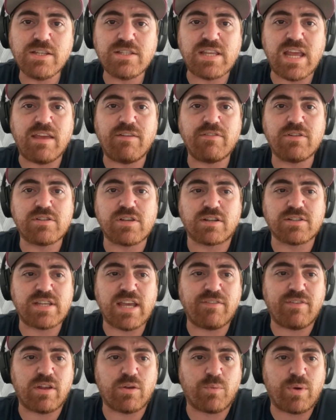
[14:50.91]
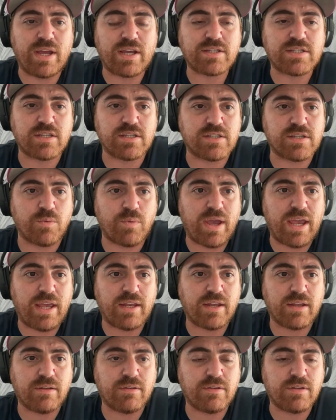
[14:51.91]
Dontayvion Wicks is
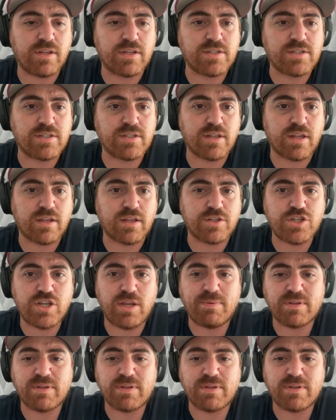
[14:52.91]
the